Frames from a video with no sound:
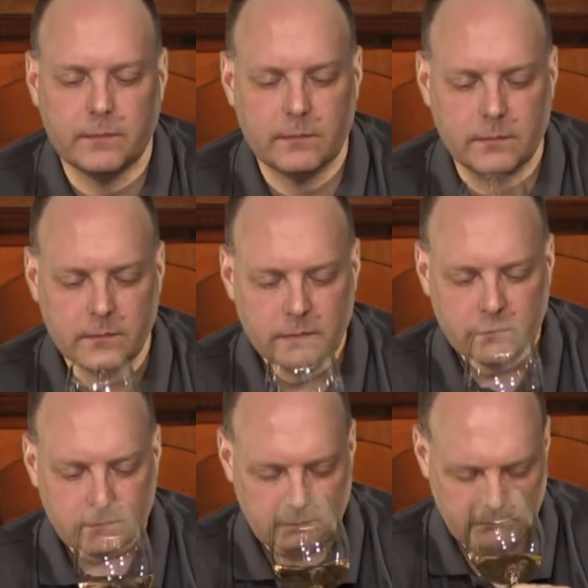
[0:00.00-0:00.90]

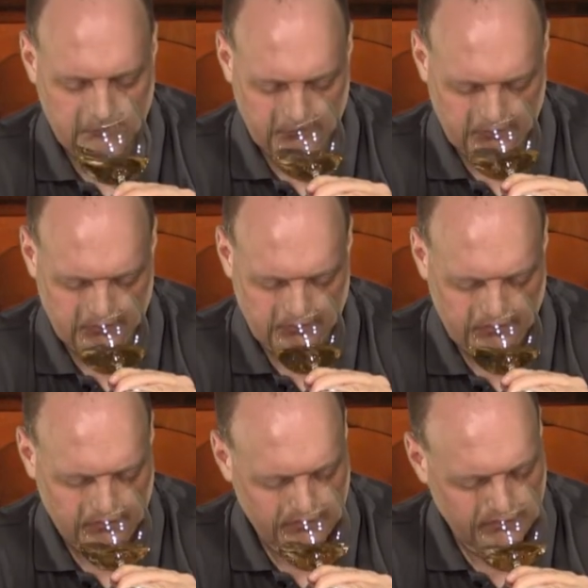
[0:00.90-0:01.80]

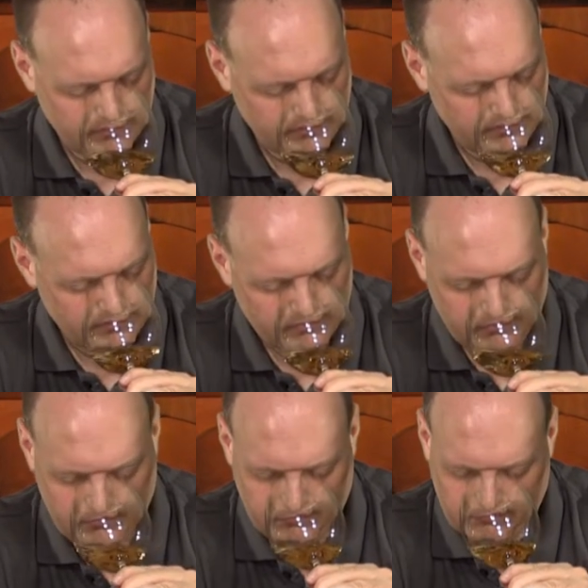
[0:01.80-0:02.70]

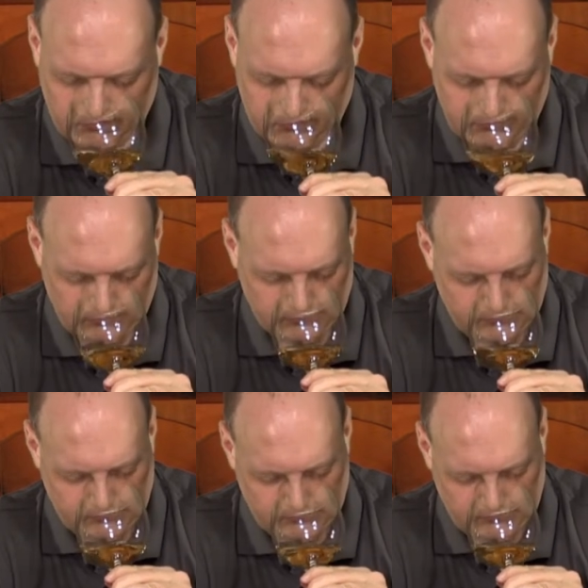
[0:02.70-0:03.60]

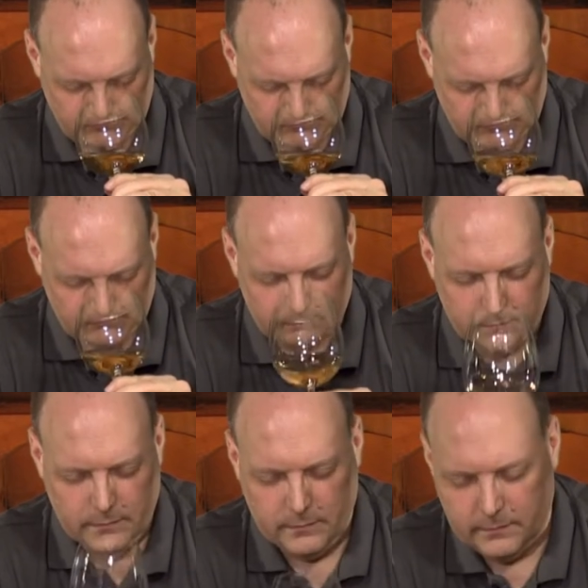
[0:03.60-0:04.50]

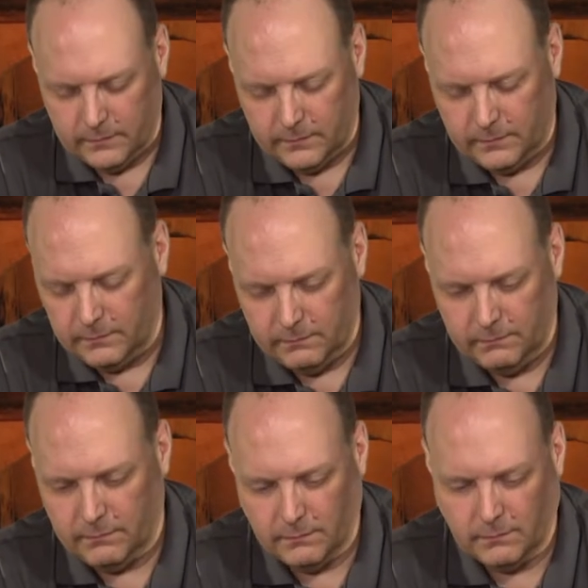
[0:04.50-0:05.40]

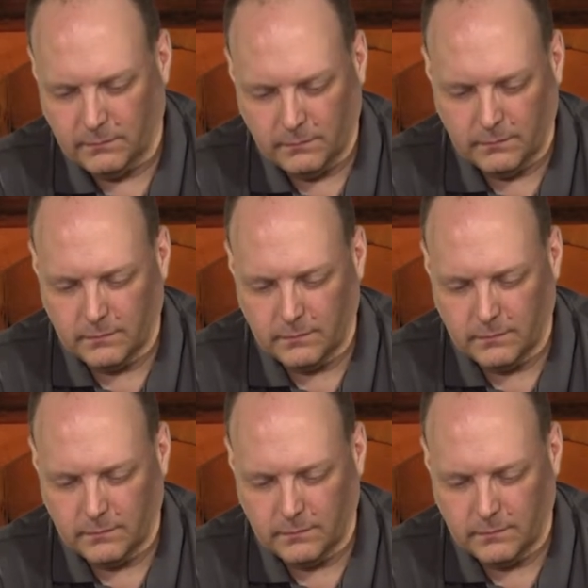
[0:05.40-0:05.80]
[no speech]